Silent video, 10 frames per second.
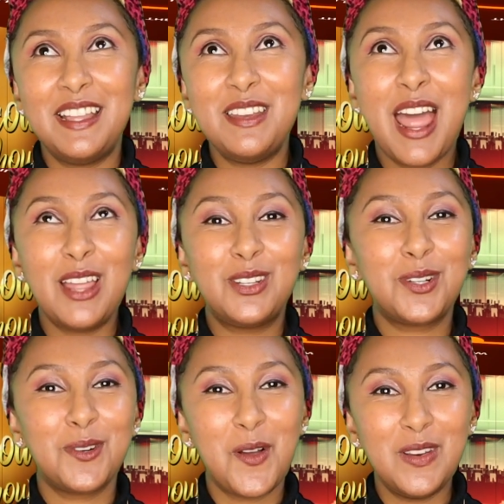not
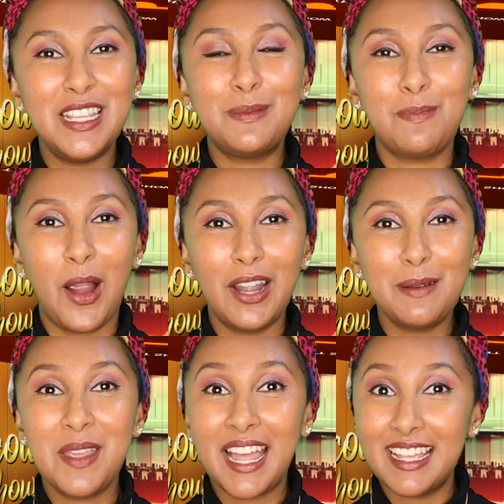true on his
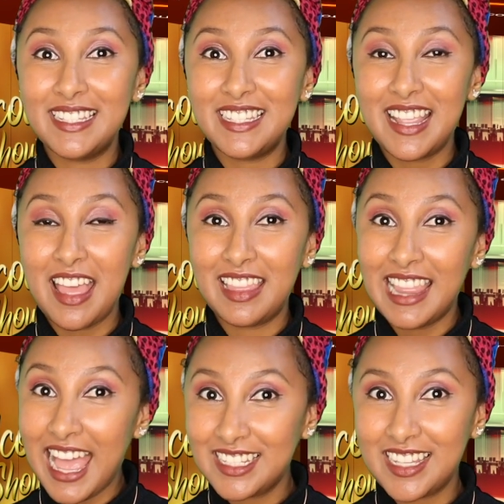part because
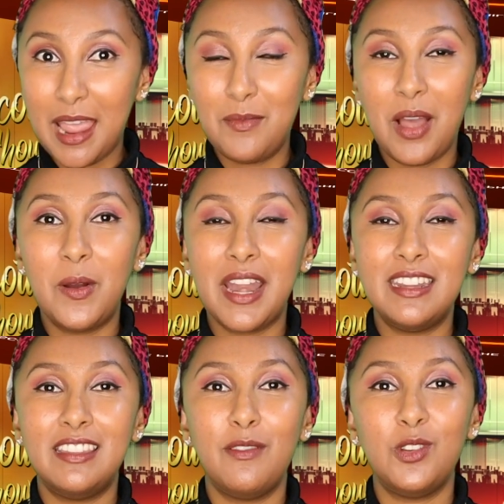last time when I
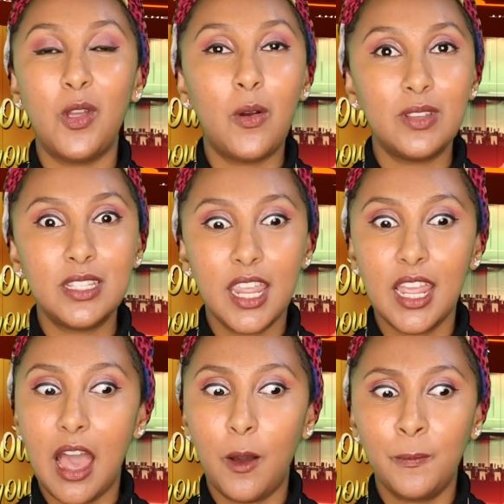did the video, I was
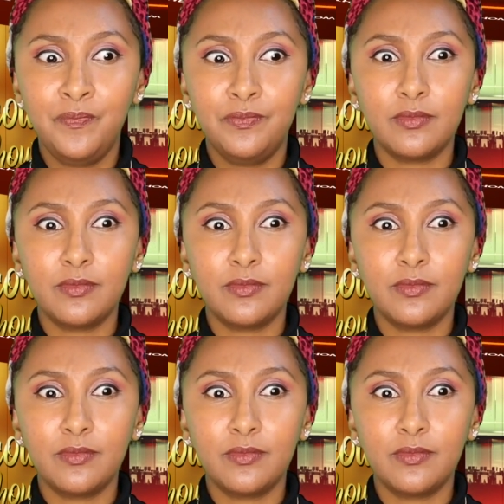saying how